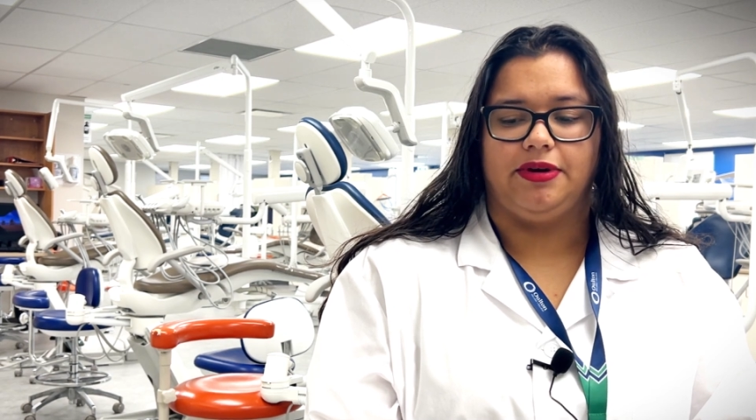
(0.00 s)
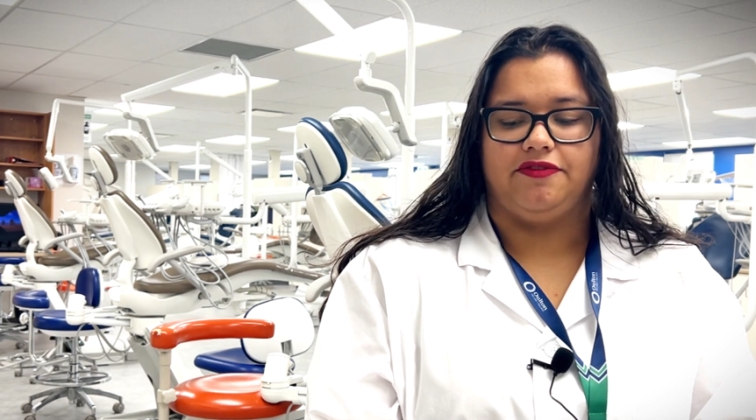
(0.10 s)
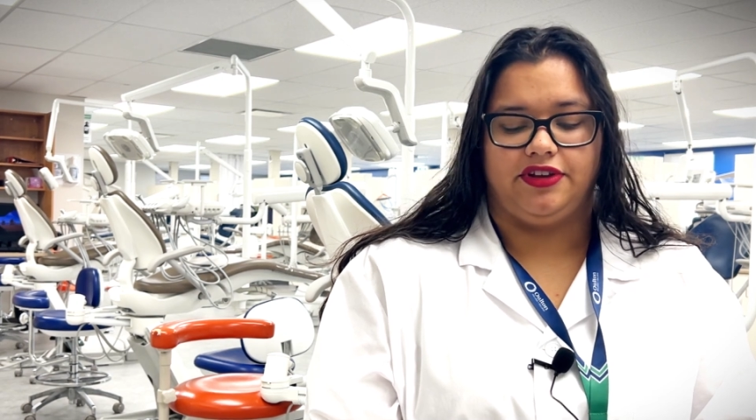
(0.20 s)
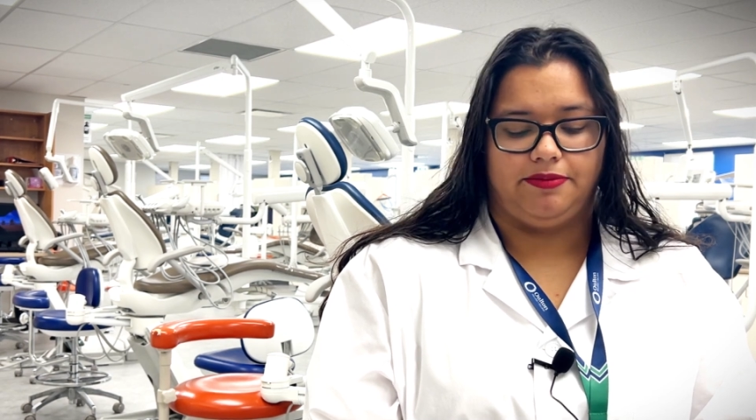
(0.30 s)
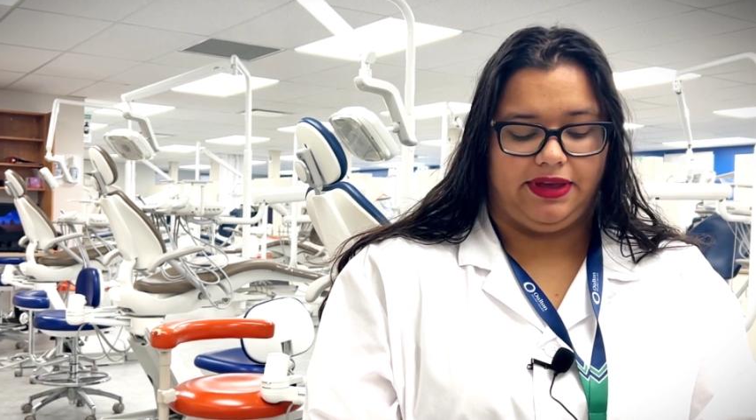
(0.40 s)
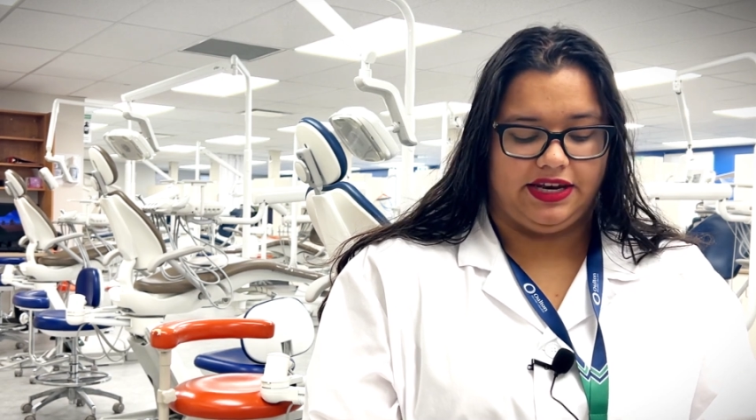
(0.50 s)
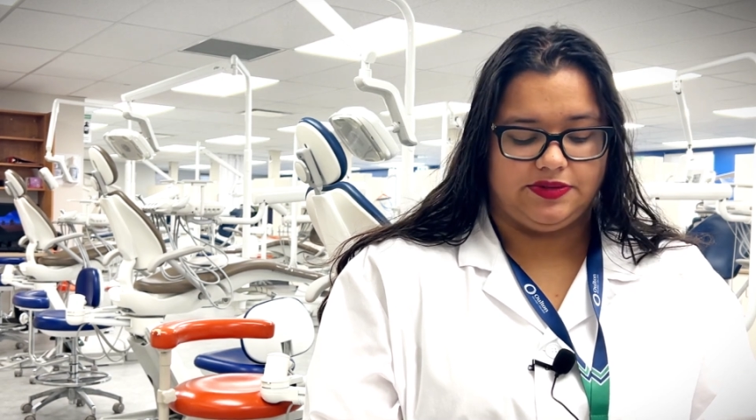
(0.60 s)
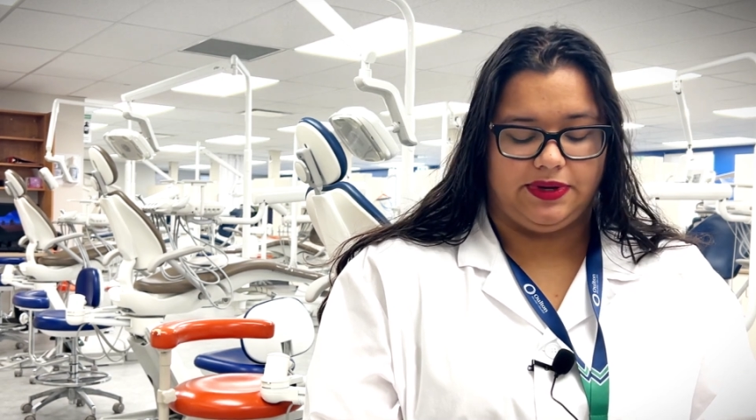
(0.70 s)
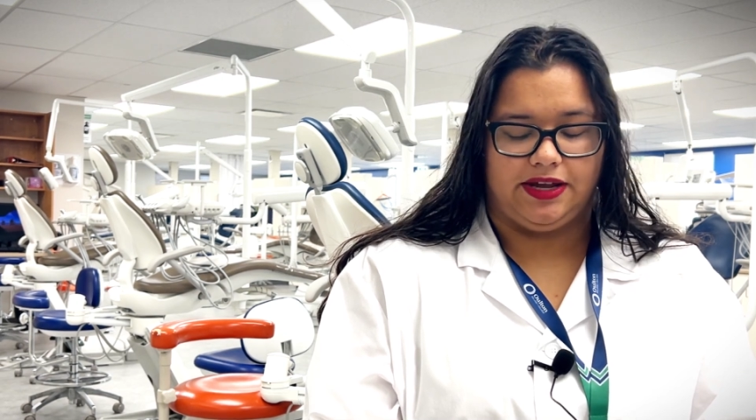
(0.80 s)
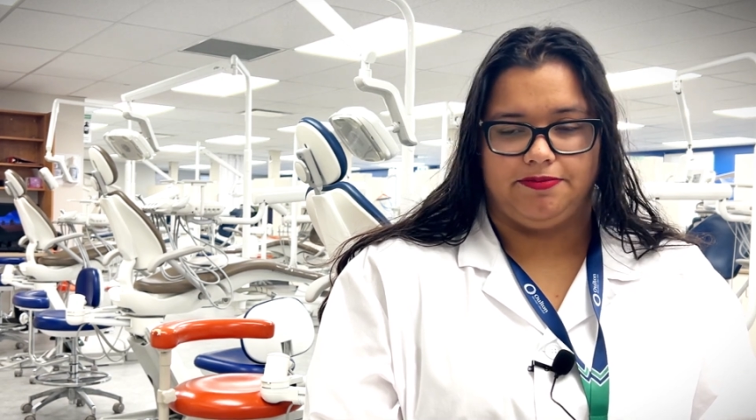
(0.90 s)
I've done
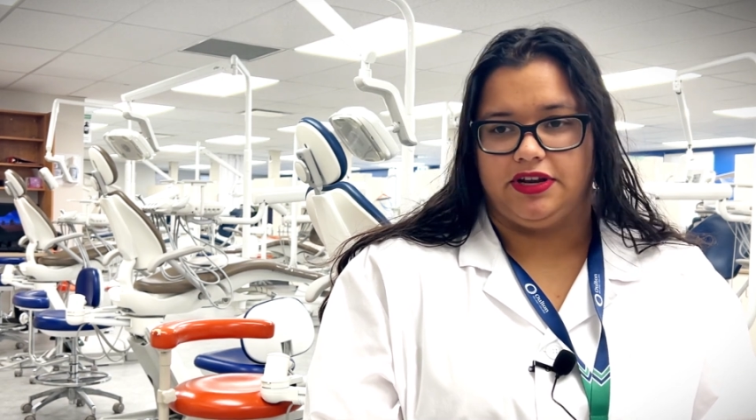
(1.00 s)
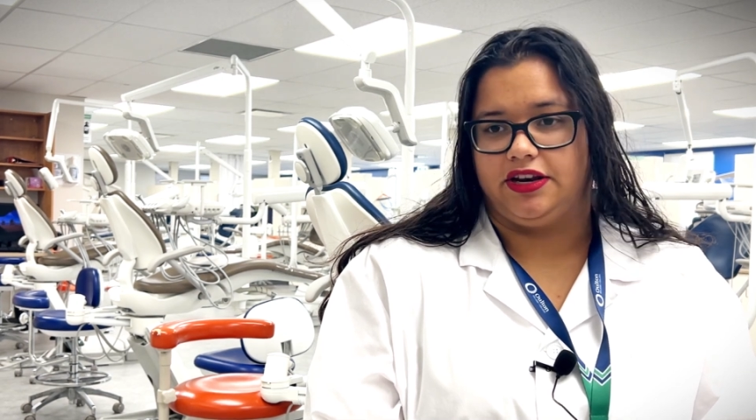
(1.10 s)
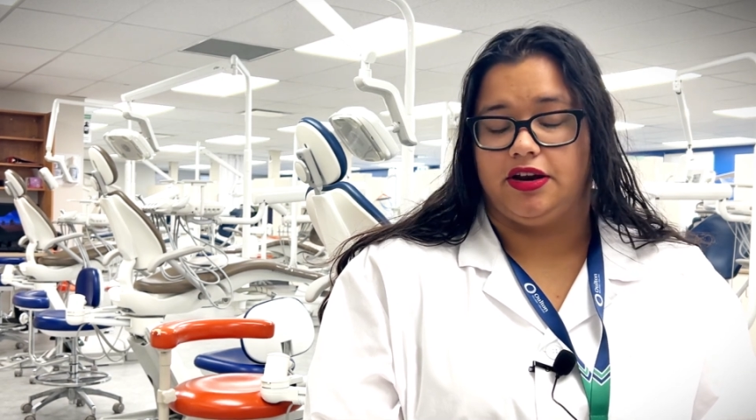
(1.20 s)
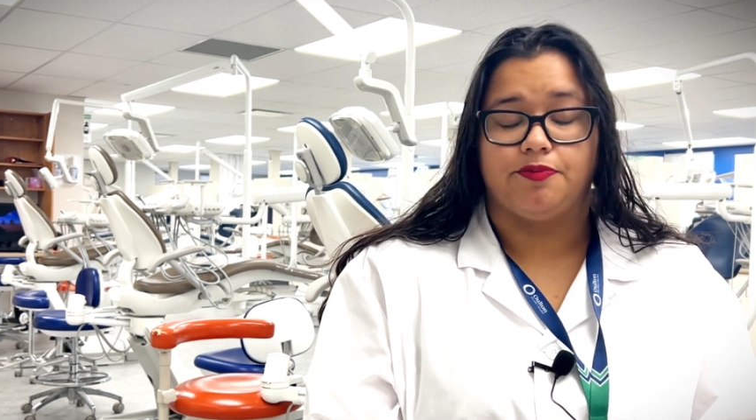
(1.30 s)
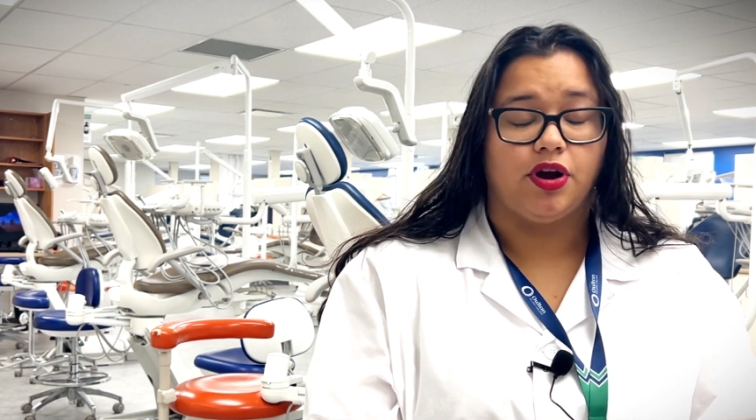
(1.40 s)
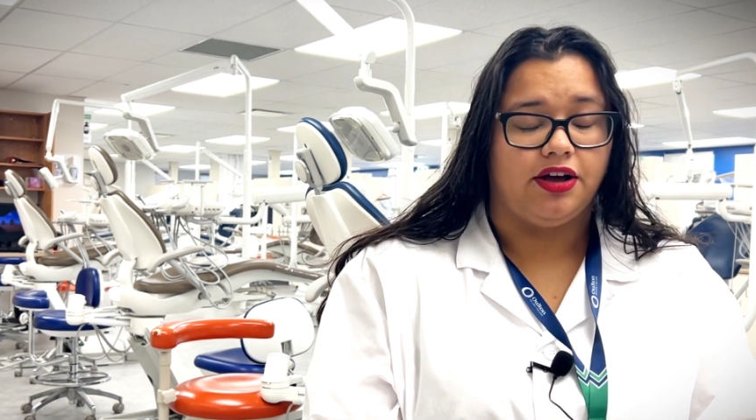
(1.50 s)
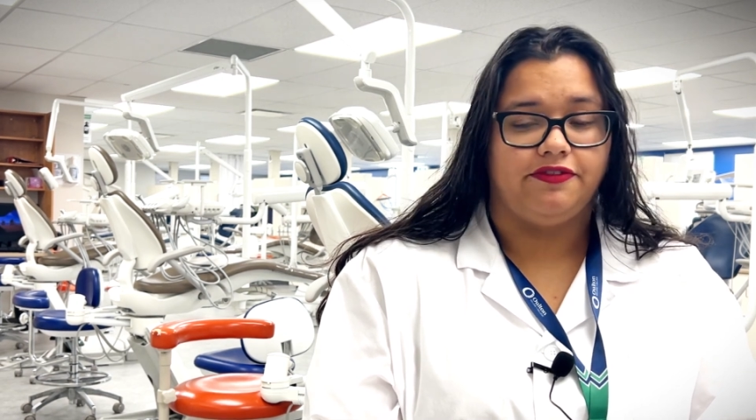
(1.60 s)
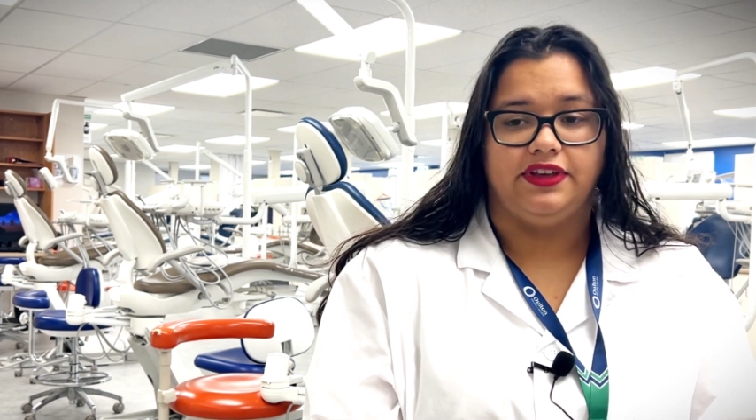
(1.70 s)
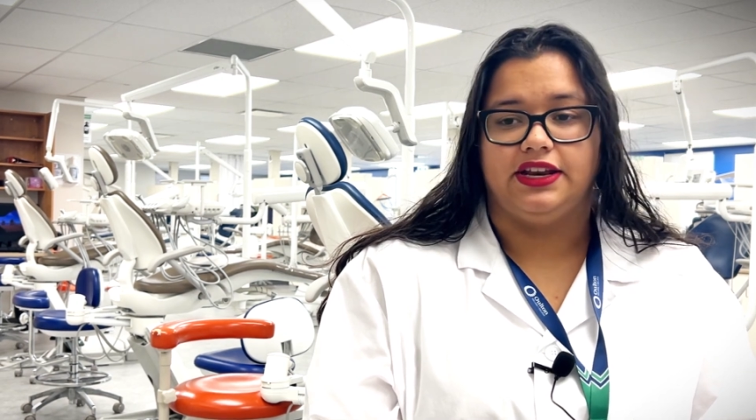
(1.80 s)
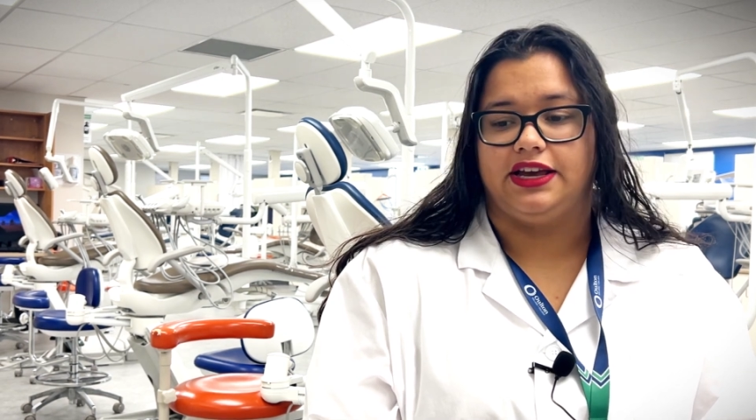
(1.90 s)
management, I've done
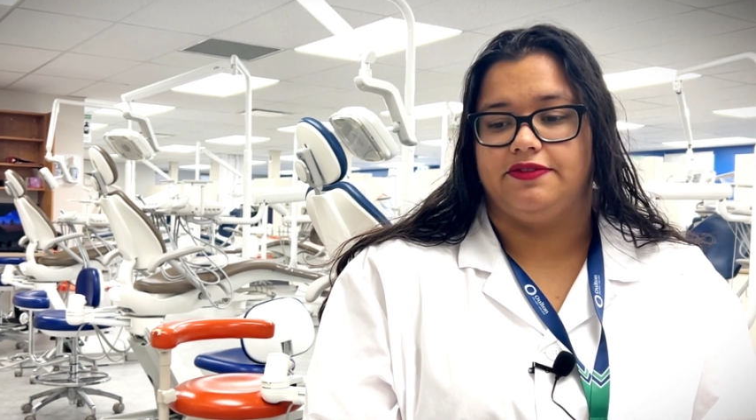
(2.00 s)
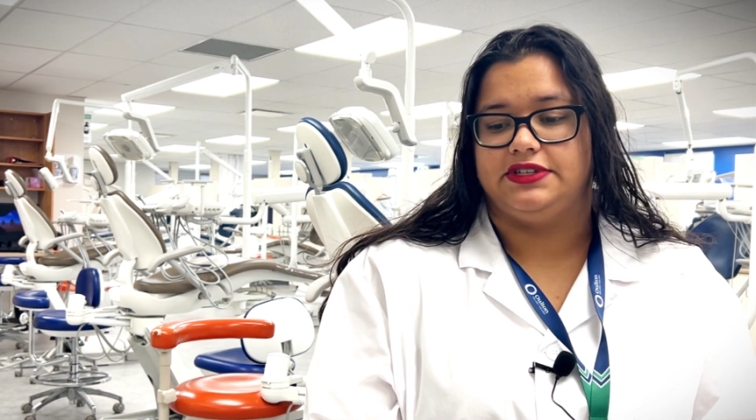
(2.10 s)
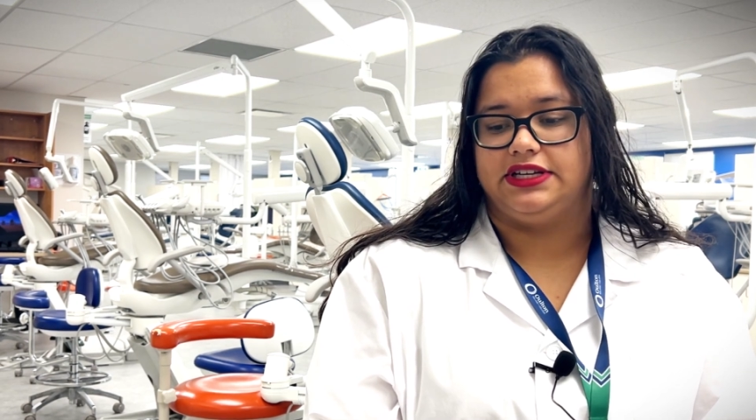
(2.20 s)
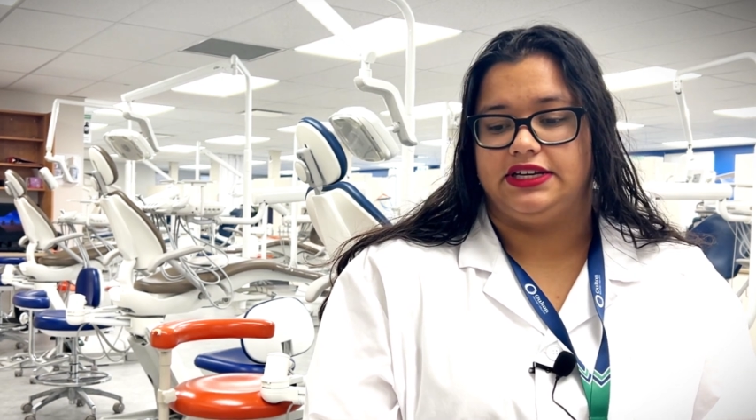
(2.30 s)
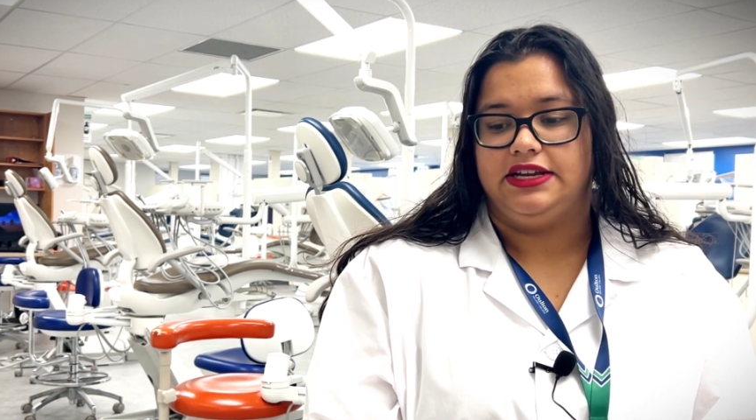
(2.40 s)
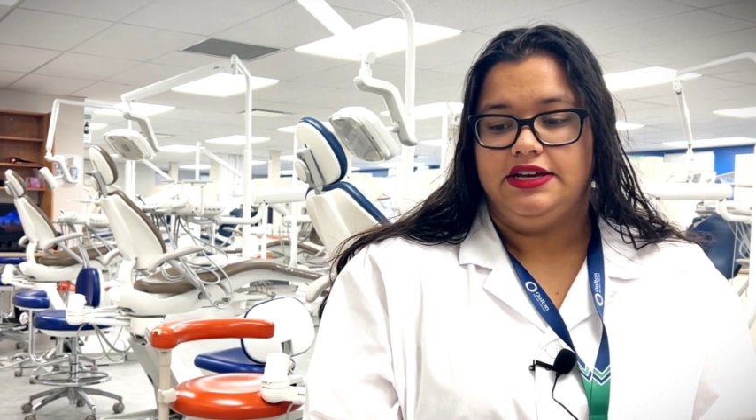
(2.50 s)
nonprofit, I've done